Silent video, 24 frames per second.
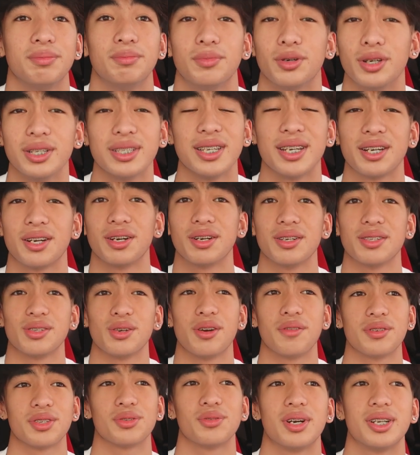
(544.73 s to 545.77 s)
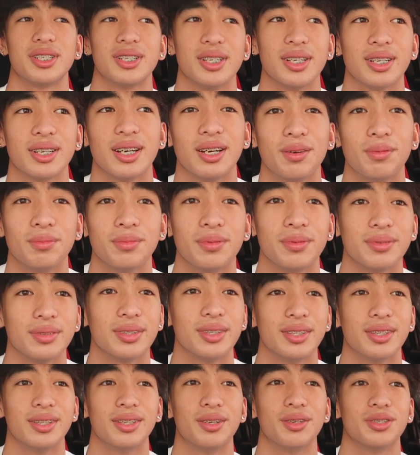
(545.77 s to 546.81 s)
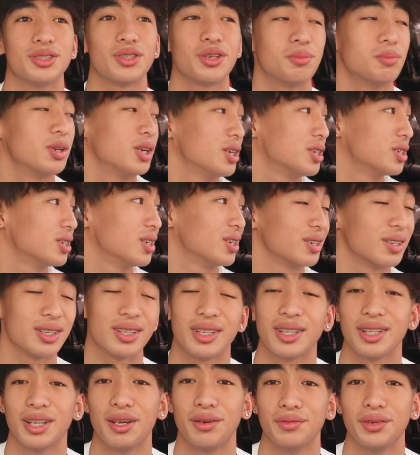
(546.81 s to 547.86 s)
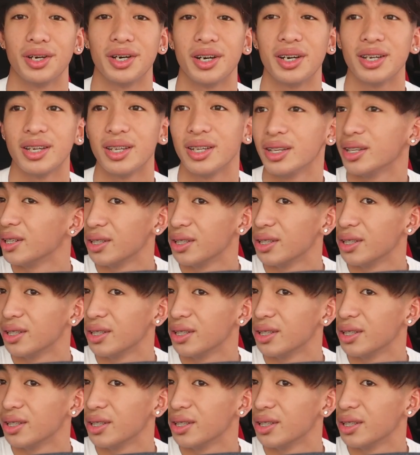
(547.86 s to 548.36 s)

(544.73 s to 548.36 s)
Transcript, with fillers: Boys and girls, whoever's watching, um, no discrimination. I love y'all.